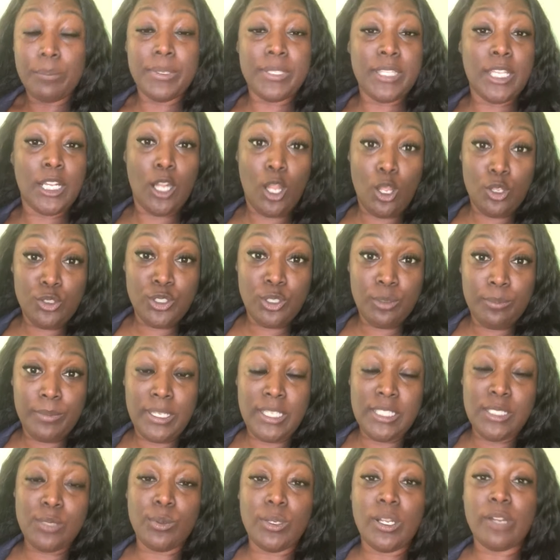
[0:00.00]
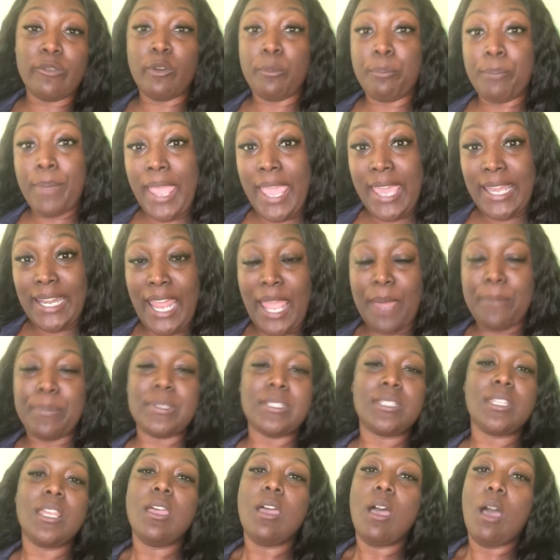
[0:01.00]
But that also means whatever bad
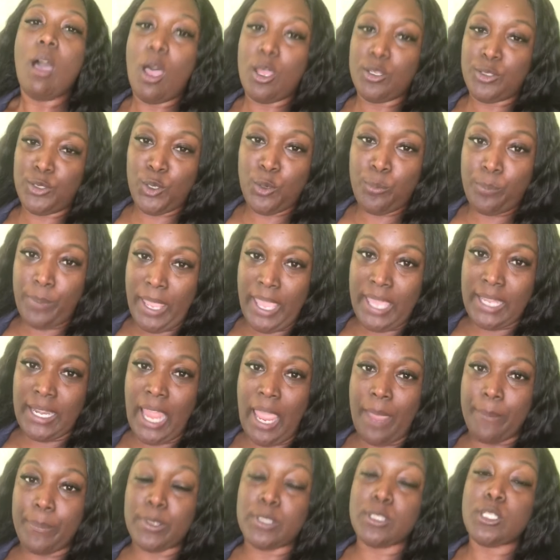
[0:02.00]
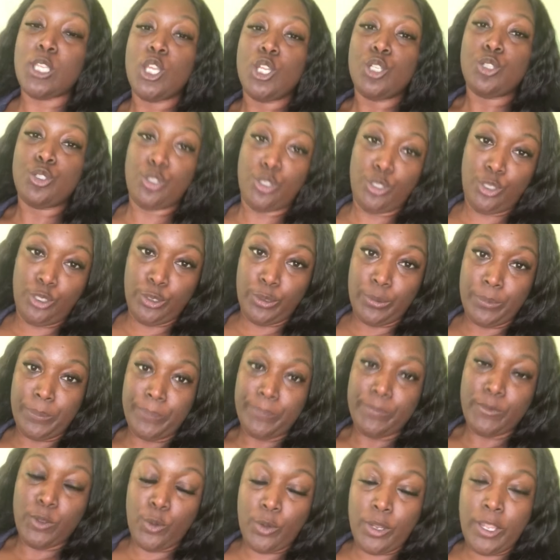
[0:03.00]
happens, also bad happens to you.
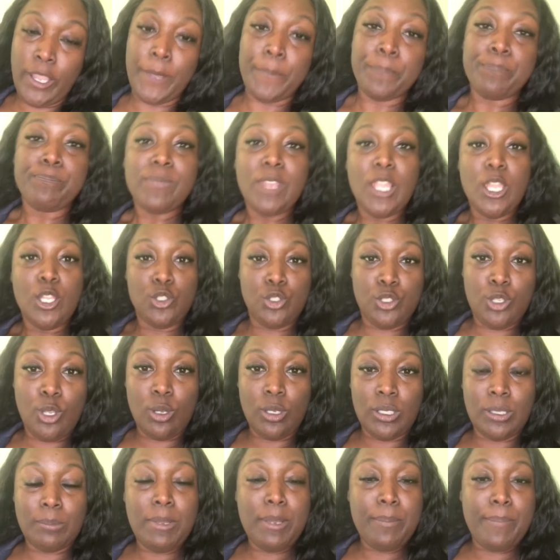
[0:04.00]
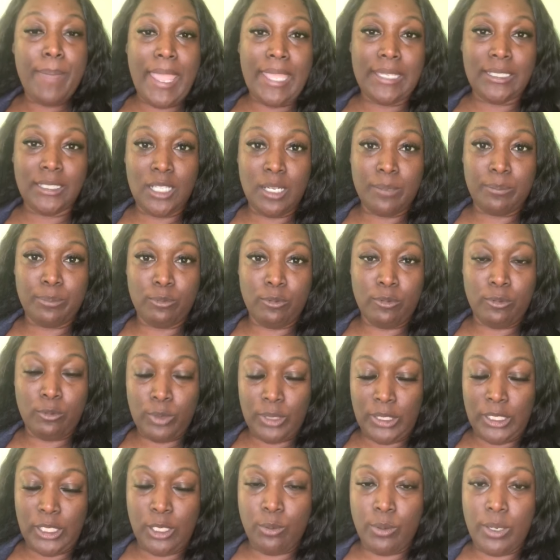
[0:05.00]
Okay, so let me back it up
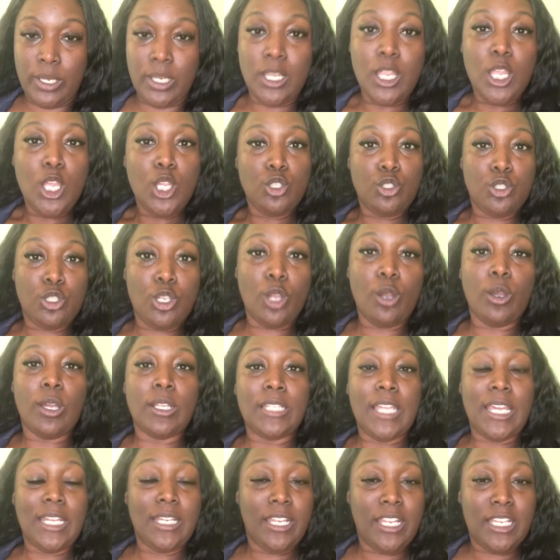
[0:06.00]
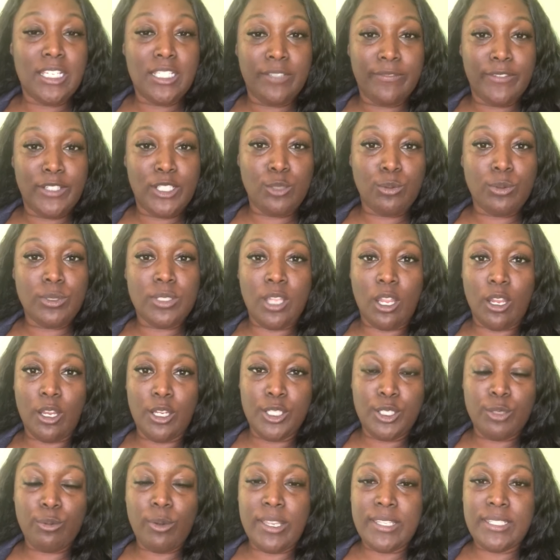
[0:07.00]
really quick. So a lot of individuals are
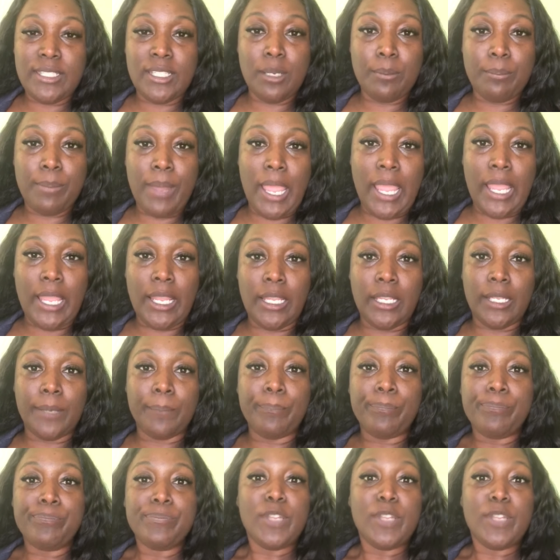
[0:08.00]
interested in buying